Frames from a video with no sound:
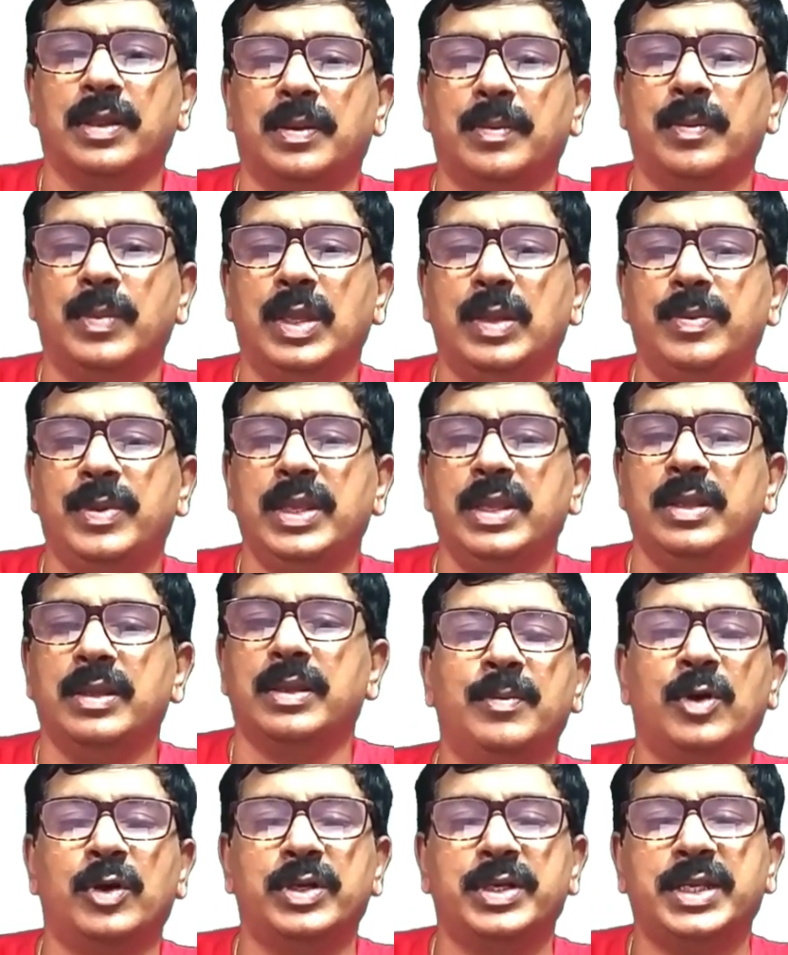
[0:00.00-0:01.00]
maybe
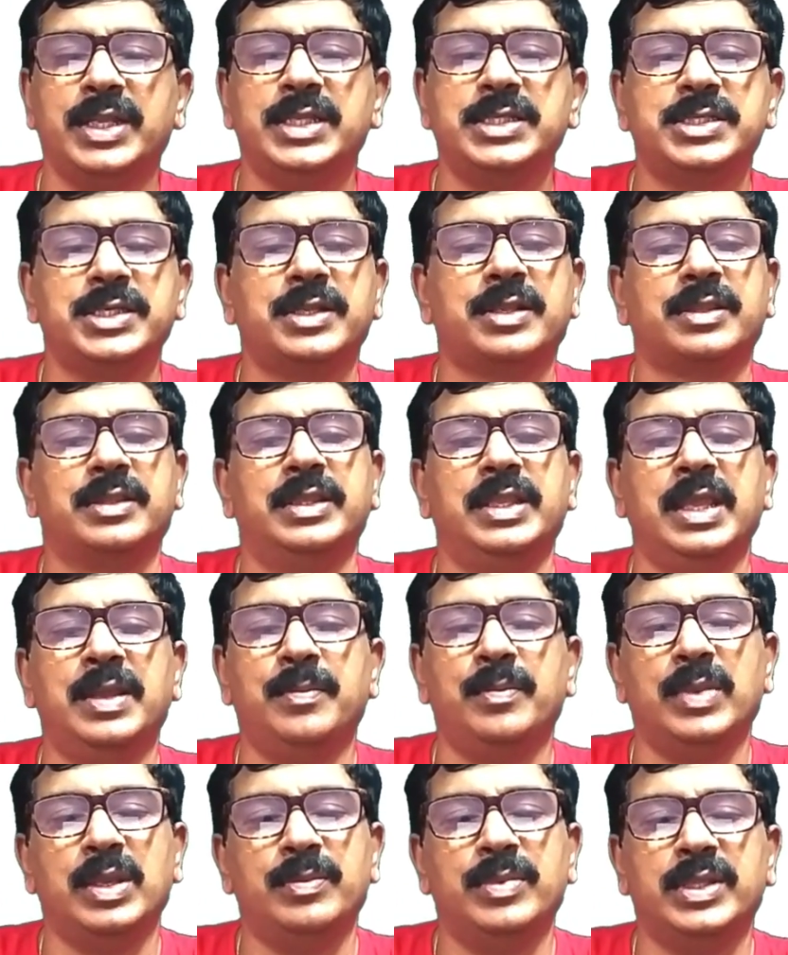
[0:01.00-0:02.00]
or teacher's
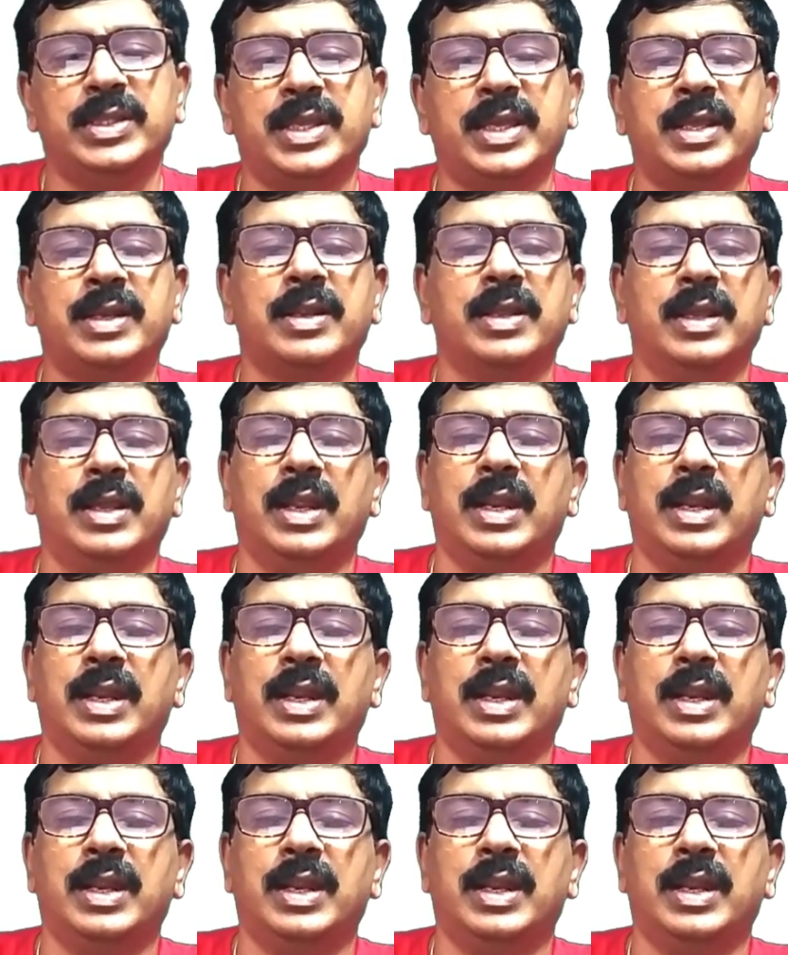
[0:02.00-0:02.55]
name may be there